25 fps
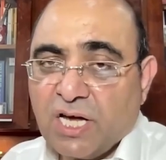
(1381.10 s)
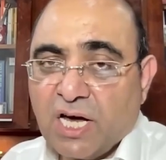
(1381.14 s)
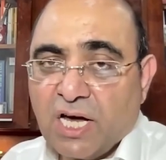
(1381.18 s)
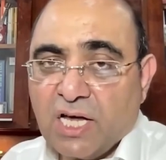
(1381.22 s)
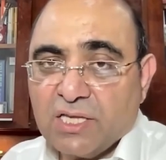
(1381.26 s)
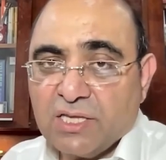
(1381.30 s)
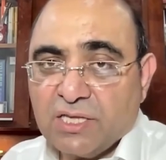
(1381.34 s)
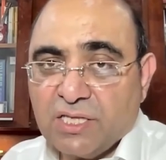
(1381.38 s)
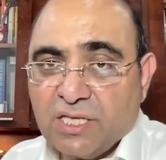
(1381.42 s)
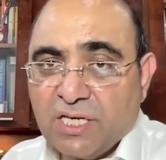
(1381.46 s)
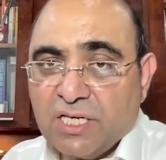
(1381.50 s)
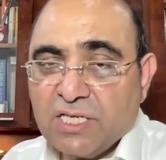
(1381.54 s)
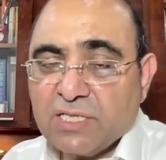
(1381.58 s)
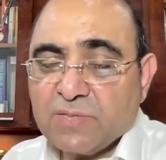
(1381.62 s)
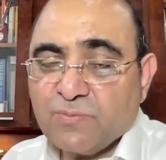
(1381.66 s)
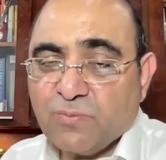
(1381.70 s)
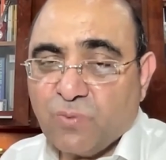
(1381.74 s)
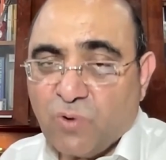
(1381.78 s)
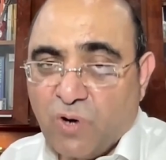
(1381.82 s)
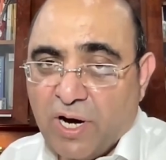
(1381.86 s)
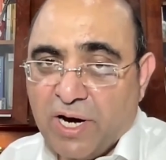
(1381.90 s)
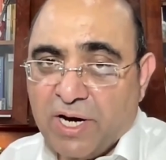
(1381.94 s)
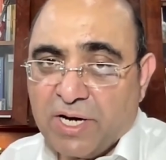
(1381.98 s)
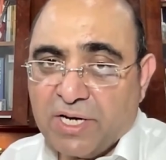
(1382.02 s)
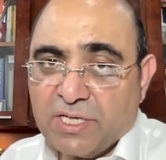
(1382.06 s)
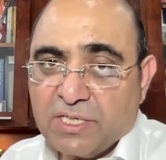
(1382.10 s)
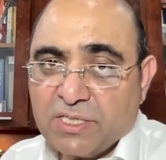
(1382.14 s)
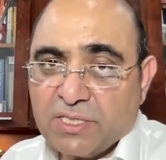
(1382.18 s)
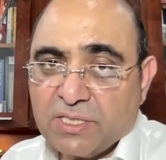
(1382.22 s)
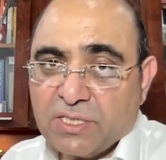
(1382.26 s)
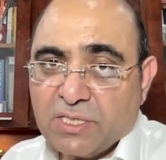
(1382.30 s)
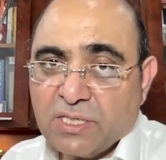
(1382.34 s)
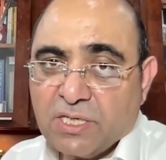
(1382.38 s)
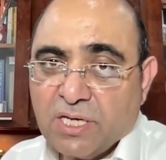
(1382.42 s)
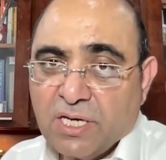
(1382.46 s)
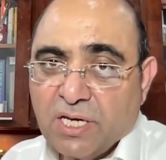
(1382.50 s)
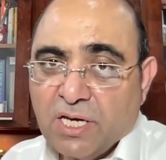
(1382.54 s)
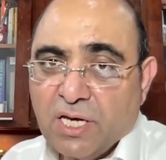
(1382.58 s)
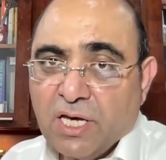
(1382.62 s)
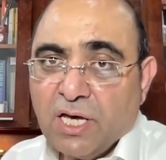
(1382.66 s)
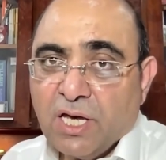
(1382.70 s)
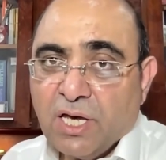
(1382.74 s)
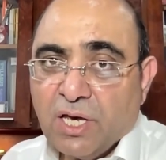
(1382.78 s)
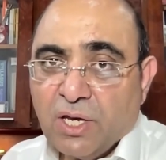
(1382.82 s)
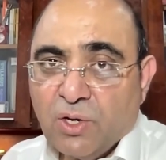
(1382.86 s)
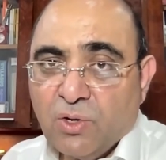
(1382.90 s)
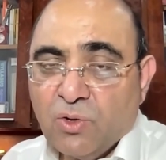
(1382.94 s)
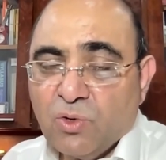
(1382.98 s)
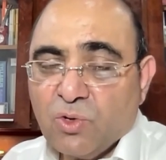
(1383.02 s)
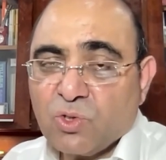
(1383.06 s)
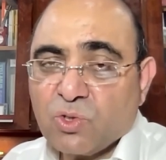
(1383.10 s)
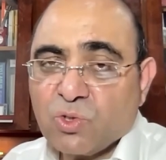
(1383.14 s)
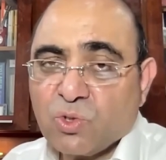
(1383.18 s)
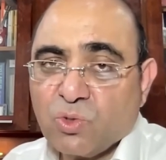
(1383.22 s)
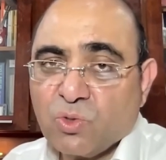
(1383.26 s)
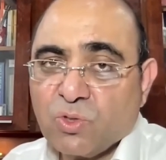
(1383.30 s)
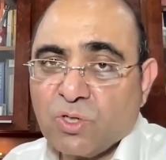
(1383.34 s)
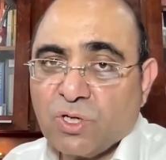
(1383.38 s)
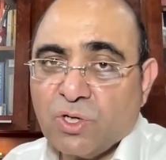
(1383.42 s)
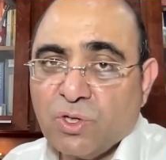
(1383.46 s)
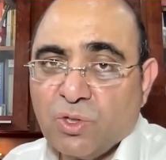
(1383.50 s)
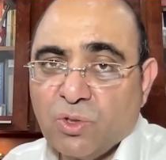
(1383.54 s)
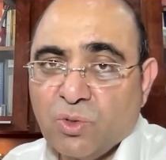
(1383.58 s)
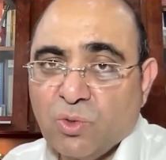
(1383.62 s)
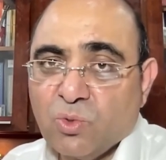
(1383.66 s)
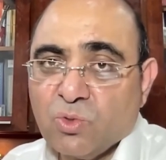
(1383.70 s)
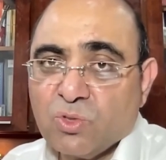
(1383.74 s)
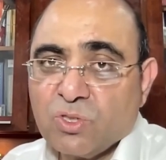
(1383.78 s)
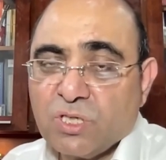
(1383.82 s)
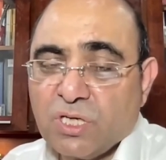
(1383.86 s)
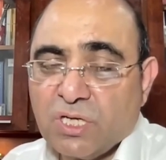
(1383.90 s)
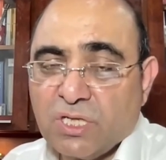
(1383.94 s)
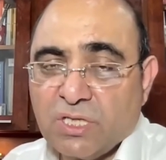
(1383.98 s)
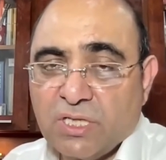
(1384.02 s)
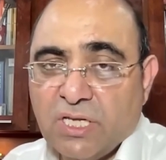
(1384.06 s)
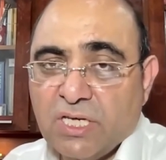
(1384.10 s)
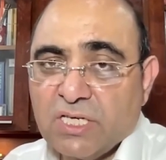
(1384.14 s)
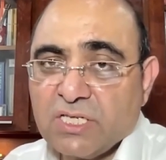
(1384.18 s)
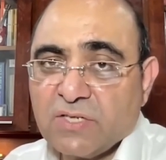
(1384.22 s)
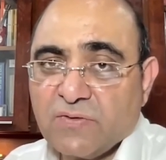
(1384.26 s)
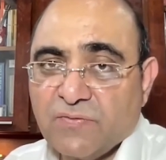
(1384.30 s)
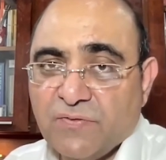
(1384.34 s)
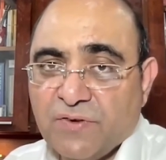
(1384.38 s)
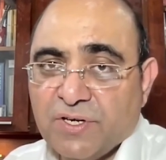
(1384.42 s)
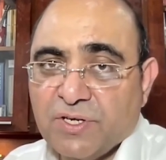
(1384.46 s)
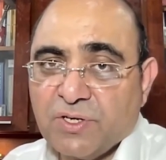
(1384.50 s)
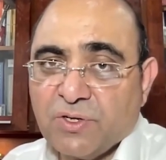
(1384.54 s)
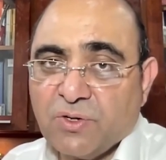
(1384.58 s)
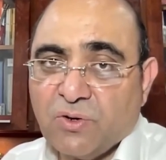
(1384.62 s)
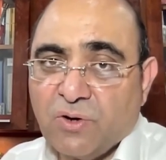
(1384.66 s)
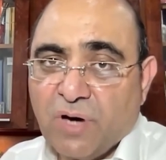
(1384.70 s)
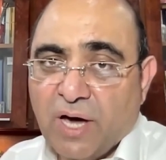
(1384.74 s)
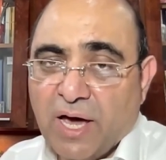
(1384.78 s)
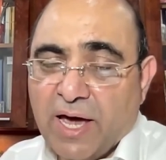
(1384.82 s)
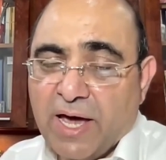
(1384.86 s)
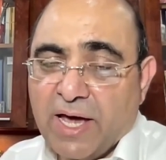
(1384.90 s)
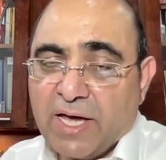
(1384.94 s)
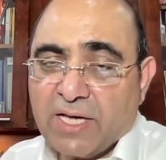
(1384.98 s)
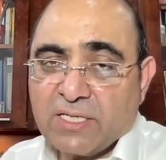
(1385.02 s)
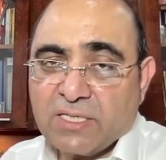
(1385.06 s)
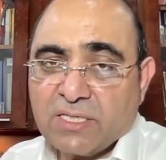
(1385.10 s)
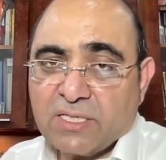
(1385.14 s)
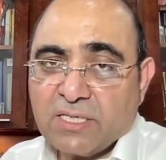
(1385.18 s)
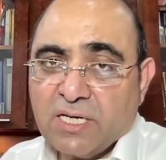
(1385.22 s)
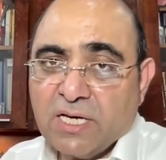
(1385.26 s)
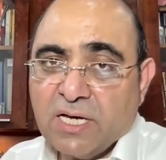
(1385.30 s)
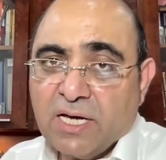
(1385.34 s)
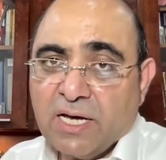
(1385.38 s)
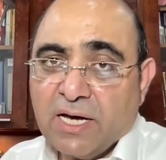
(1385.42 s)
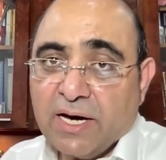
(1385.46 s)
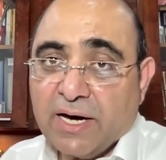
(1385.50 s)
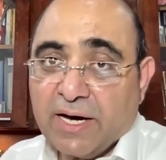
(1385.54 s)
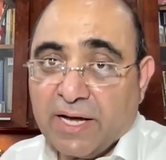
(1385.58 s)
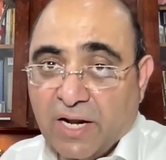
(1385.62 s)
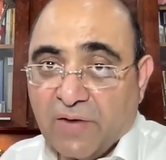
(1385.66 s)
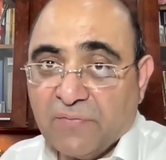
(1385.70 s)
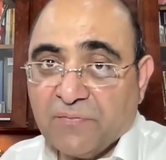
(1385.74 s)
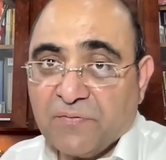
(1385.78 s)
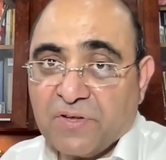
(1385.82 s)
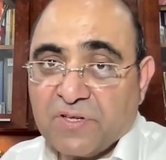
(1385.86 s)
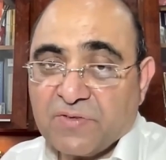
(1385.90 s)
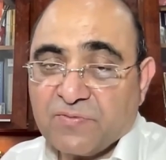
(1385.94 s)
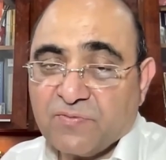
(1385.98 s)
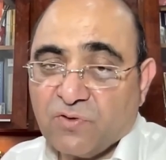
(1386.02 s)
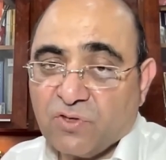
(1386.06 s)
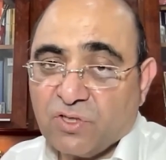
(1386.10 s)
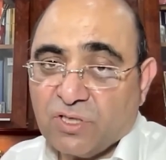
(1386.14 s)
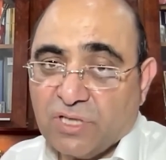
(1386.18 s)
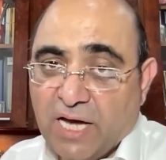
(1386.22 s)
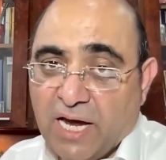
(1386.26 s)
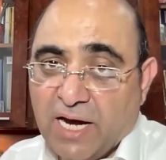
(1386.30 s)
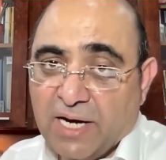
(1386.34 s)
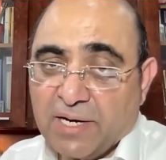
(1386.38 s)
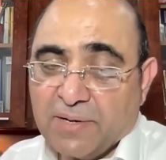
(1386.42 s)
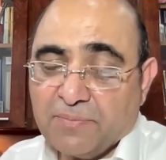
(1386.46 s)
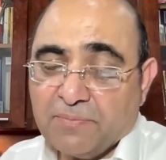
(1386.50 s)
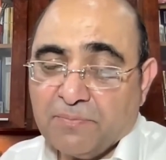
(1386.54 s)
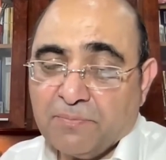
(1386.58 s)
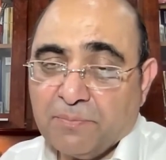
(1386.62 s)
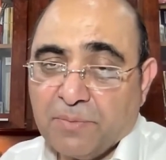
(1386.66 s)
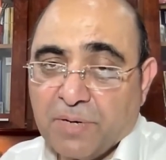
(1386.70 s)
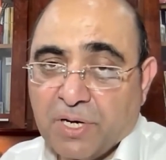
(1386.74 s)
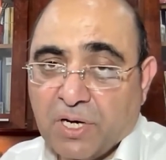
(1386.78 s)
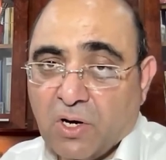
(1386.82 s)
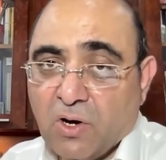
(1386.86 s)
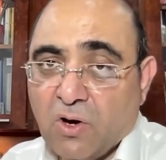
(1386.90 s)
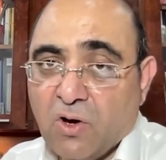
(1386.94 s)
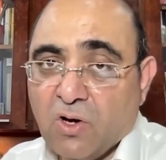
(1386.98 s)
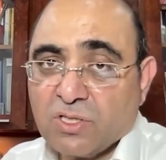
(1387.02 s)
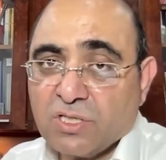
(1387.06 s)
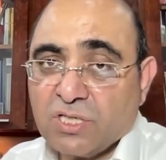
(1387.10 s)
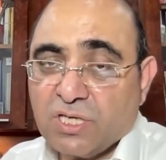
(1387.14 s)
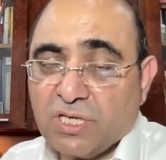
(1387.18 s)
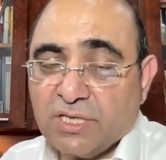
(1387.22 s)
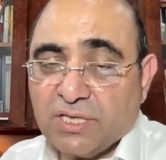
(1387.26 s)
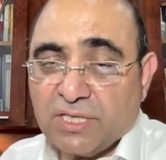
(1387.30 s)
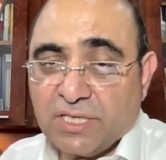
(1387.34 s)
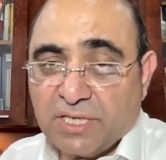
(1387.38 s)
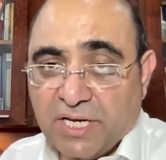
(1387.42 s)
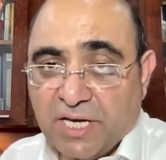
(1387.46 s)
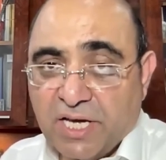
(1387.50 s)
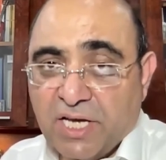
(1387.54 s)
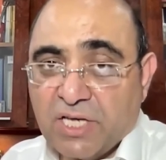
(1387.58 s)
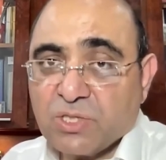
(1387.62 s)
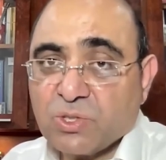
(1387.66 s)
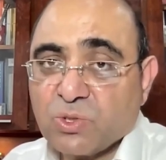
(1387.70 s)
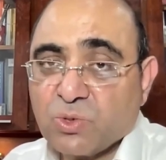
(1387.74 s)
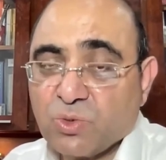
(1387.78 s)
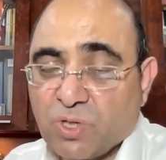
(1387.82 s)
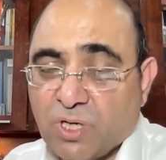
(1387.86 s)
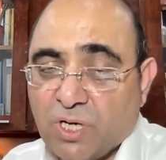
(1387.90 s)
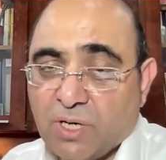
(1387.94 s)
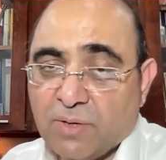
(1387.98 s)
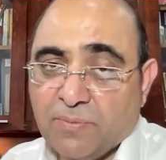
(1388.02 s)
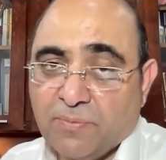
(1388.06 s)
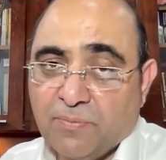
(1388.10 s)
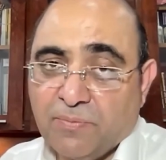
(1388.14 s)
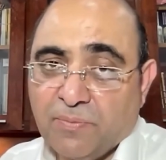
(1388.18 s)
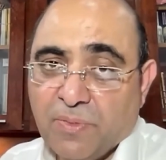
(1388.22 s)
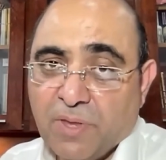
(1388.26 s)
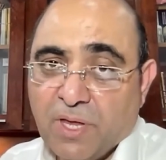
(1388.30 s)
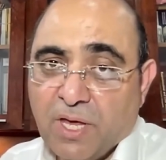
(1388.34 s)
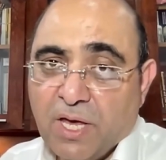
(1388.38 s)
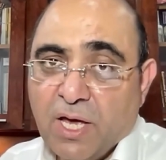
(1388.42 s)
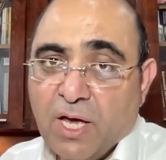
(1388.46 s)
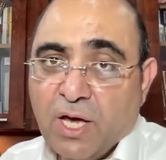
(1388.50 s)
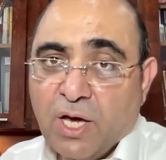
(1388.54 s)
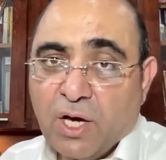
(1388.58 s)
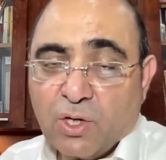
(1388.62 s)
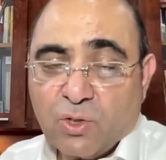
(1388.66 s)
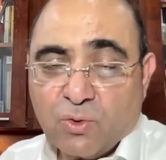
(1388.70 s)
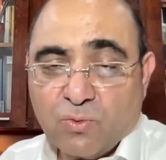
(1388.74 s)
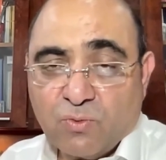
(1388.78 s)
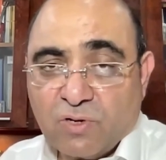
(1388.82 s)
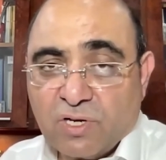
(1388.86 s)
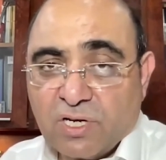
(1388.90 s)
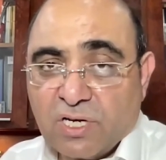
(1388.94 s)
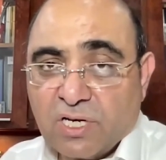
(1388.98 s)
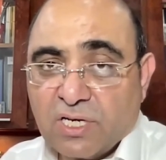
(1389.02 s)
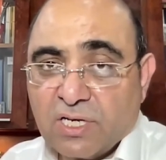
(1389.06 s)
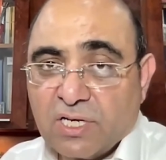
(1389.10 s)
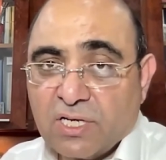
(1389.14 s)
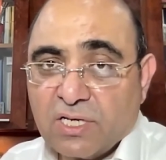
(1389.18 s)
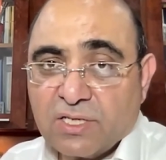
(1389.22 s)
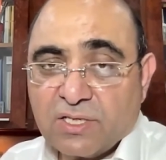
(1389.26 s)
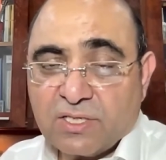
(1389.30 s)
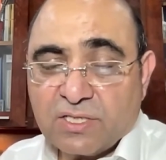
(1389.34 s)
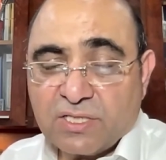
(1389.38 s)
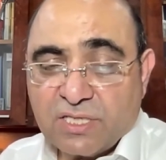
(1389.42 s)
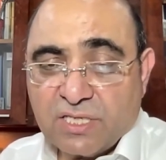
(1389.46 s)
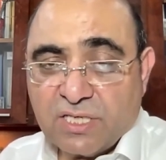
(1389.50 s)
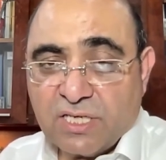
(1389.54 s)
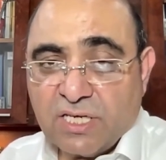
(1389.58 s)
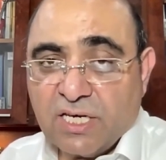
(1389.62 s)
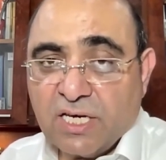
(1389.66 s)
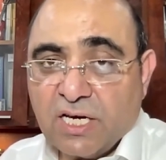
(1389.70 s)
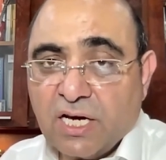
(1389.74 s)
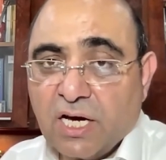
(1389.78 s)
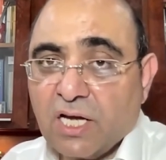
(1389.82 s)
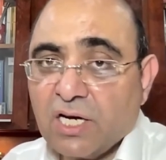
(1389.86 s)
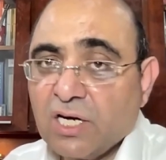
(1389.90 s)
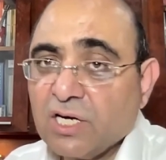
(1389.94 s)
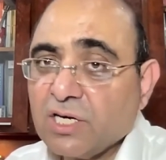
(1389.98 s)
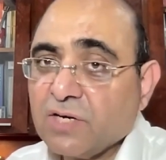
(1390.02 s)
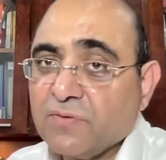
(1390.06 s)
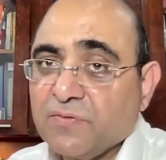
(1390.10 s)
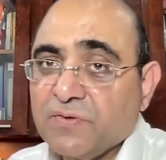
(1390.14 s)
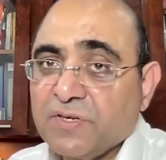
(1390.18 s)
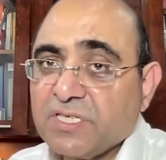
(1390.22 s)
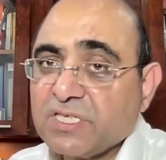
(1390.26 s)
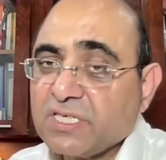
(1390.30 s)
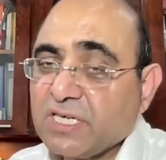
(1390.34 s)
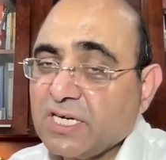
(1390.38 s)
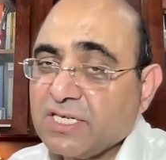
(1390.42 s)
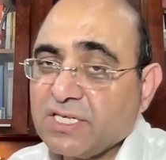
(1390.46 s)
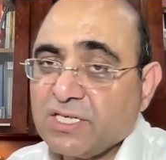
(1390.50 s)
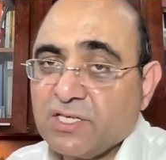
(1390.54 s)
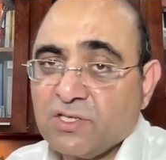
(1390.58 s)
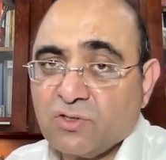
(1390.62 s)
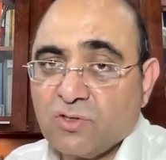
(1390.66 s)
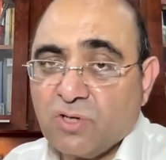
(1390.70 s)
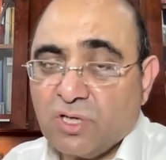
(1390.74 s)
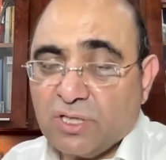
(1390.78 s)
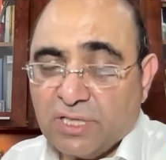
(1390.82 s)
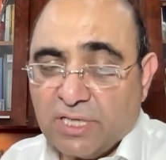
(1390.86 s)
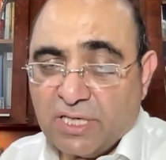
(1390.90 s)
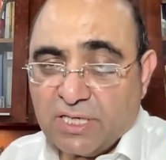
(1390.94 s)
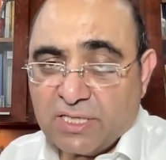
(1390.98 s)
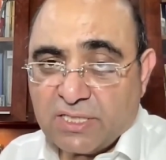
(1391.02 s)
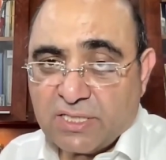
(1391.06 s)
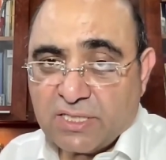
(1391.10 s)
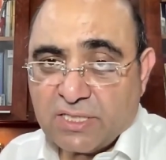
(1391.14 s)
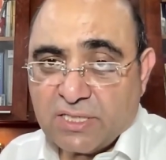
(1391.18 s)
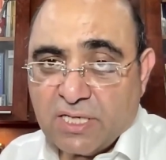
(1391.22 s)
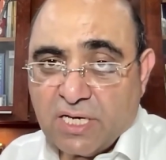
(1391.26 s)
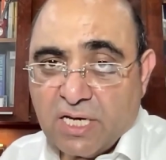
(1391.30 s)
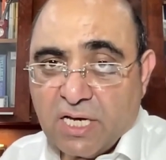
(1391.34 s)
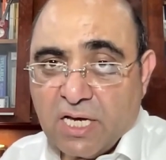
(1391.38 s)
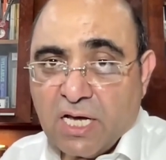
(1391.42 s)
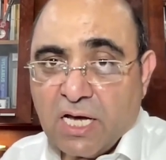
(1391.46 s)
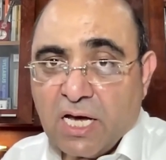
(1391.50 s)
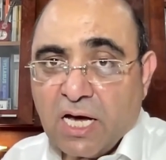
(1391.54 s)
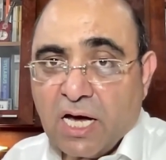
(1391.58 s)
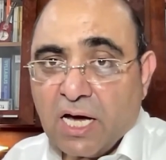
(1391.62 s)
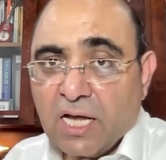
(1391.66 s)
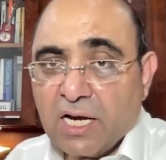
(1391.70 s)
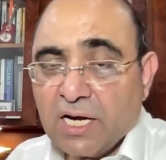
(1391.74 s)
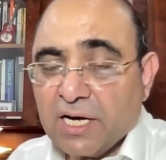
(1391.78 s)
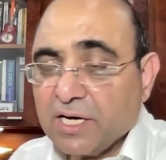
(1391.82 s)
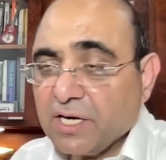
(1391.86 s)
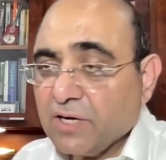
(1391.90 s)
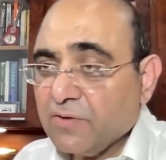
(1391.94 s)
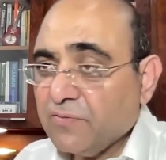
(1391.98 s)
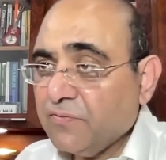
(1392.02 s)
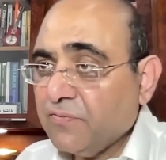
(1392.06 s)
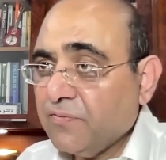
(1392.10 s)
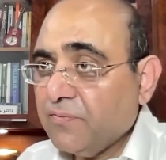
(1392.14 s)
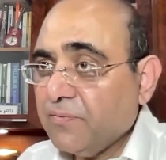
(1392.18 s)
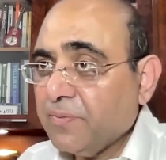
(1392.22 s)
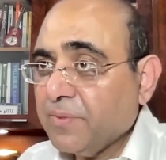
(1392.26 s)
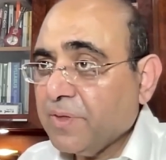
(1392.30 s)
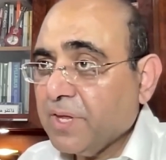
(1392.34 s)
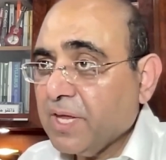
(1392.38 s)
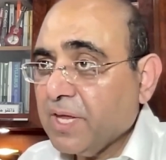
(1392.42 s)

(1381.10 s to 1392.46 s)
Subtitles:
on these points, you should use this video as a reference for that, because in the days to come, you will see a lot of discussions on this, a lot of